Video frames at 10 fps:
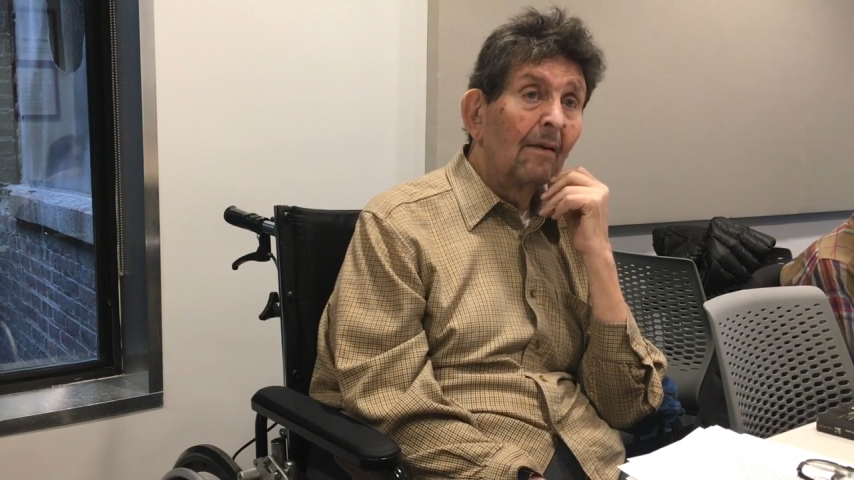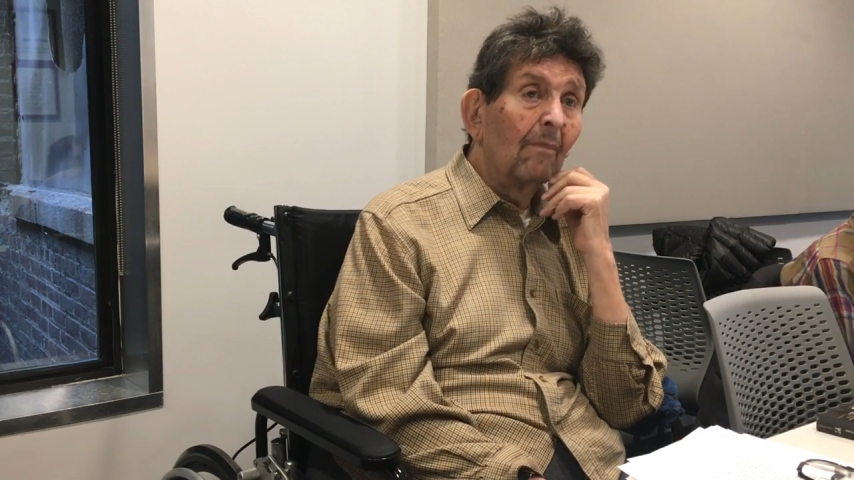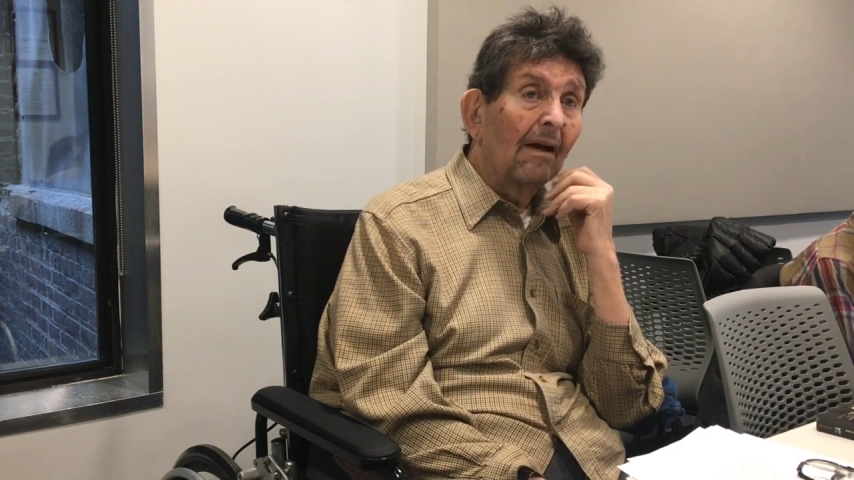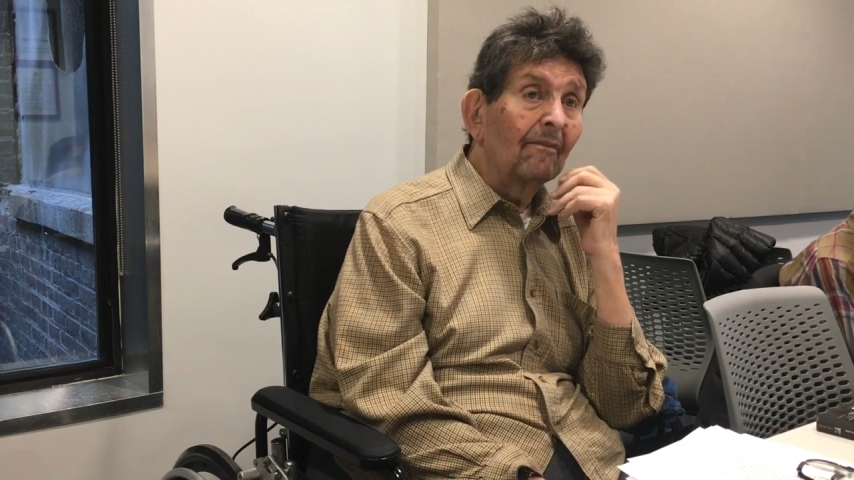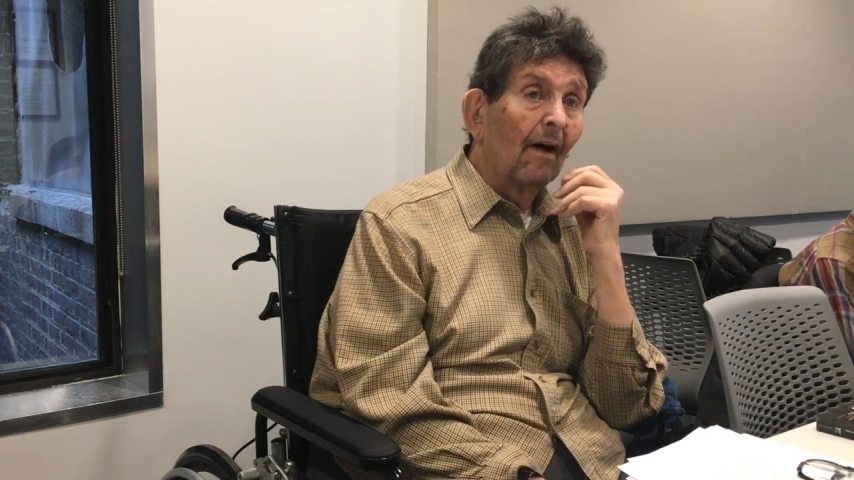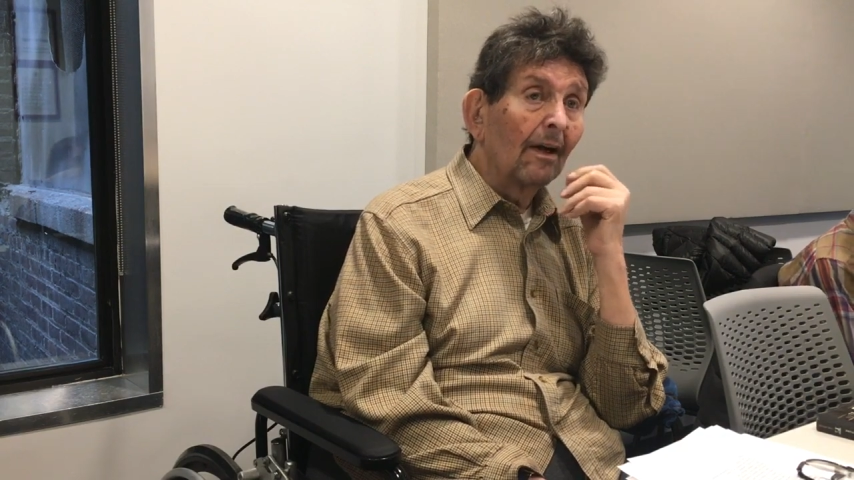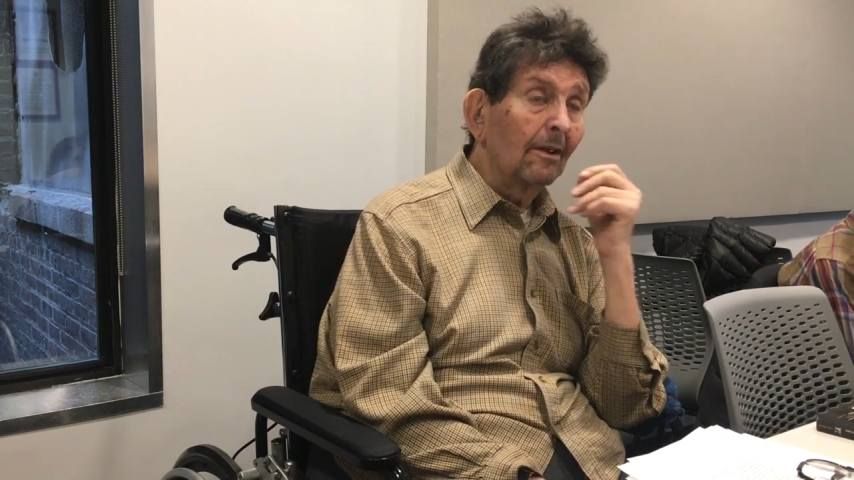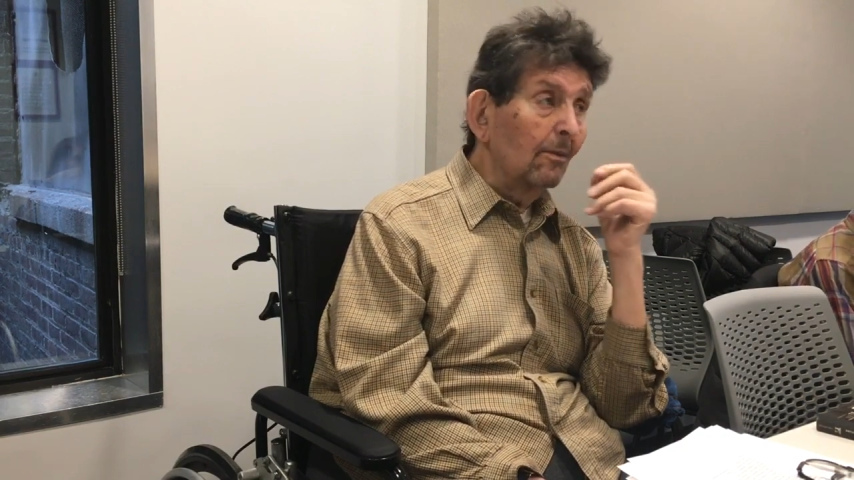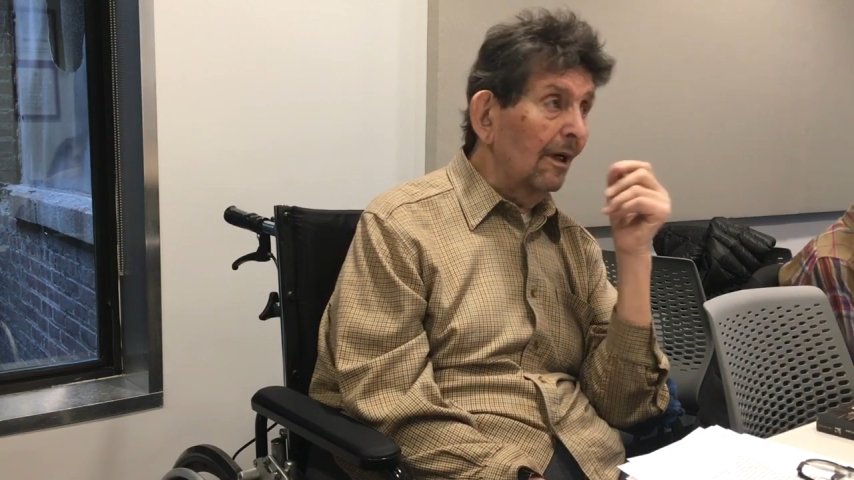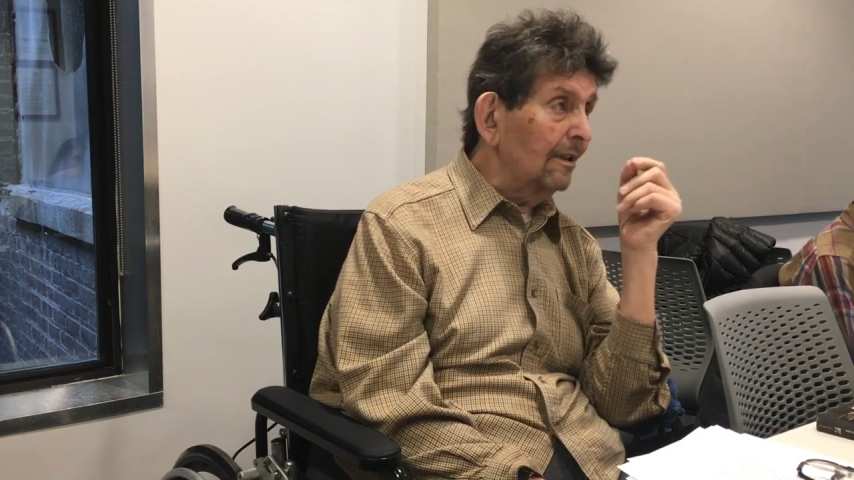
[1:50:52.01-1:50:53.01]
My
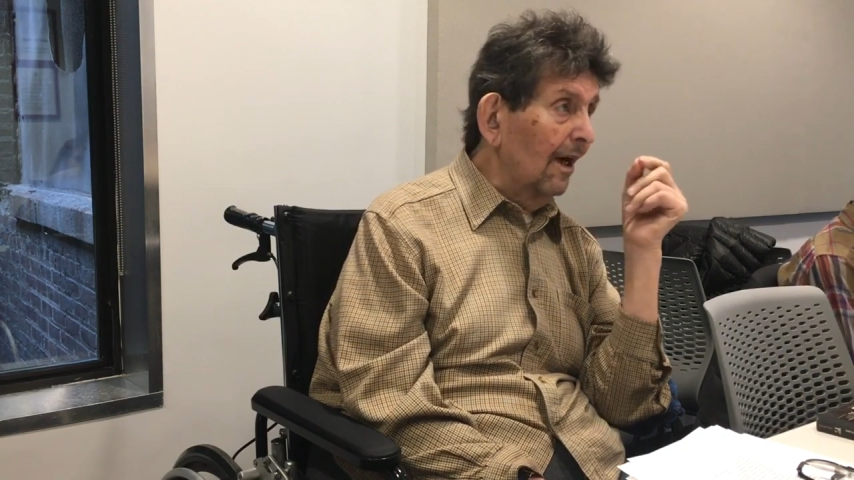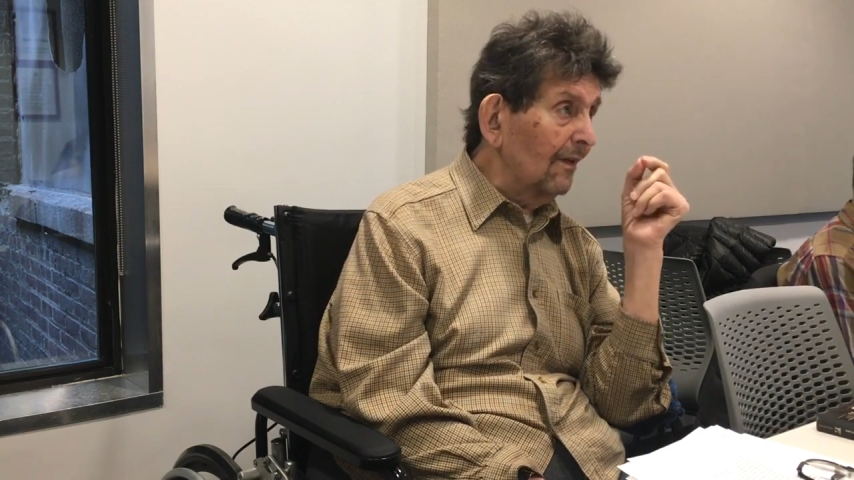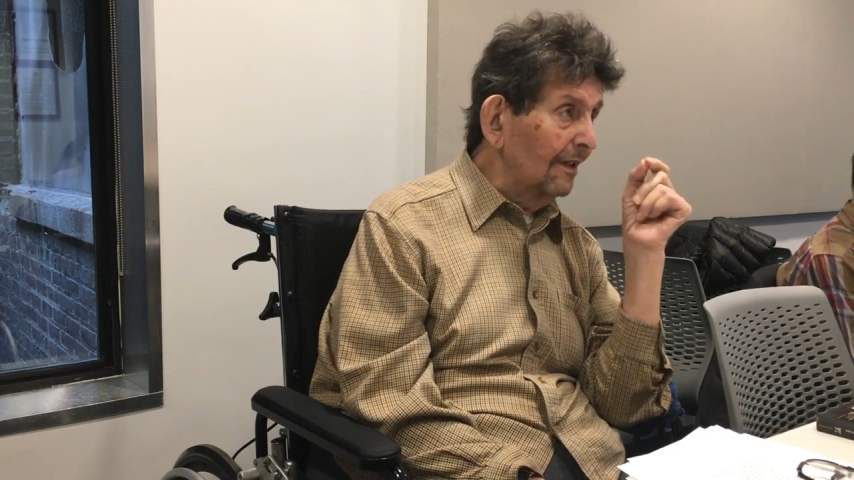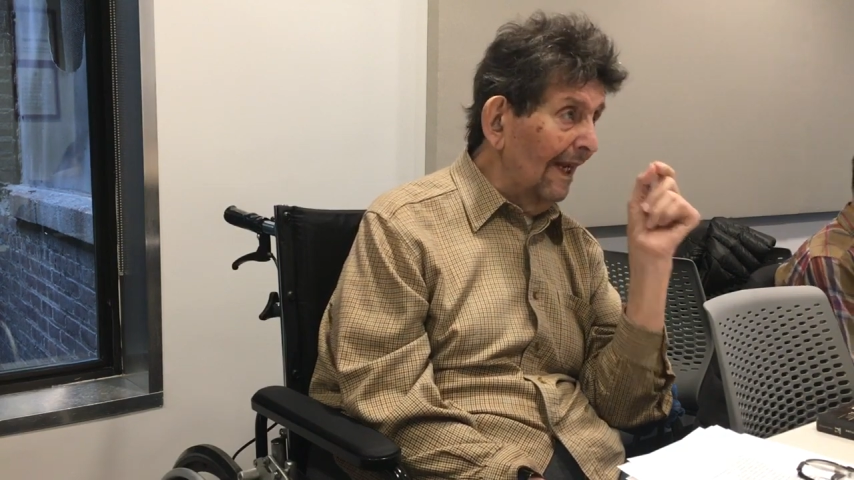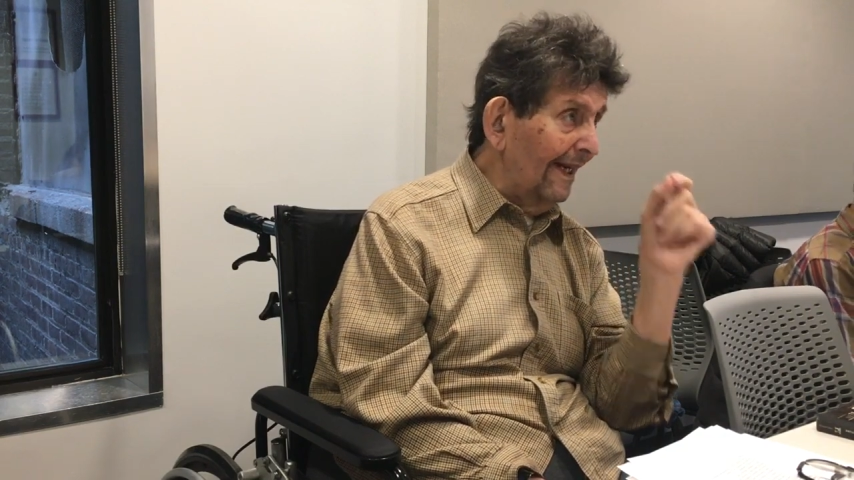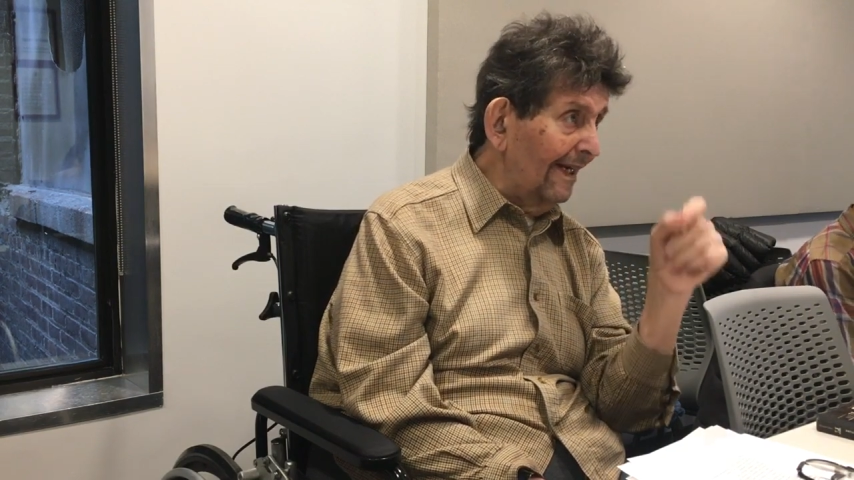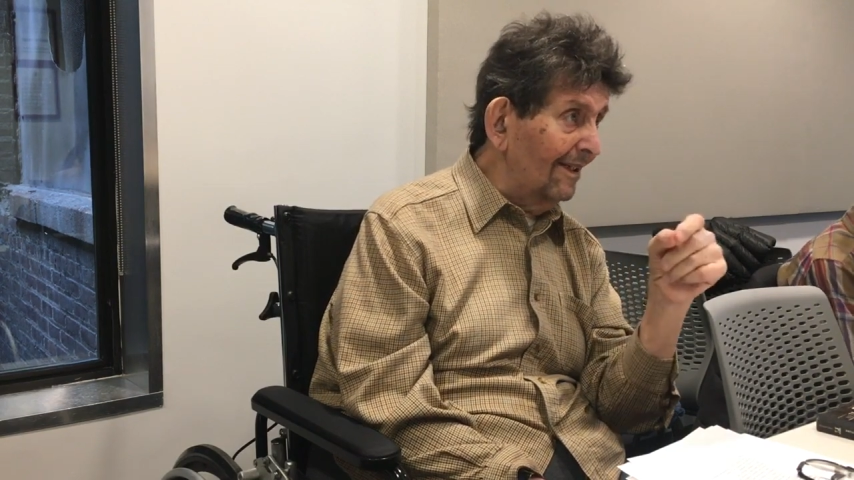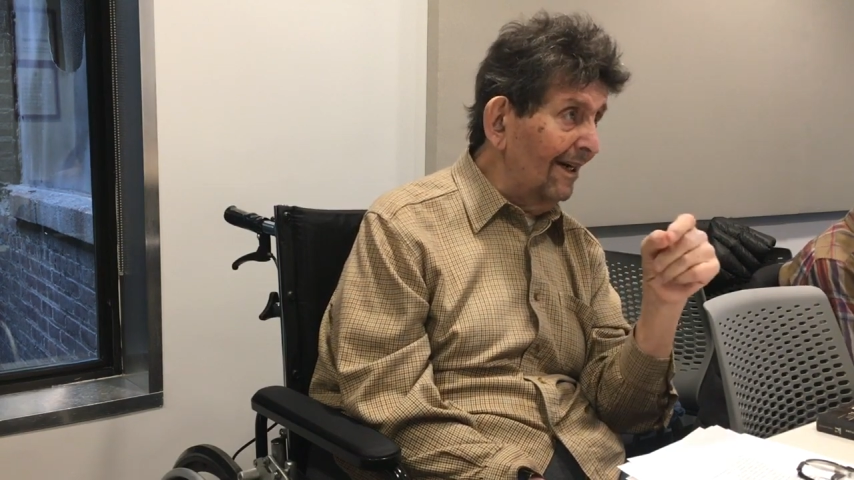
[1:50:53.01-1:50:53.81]
father worked on the Lincoln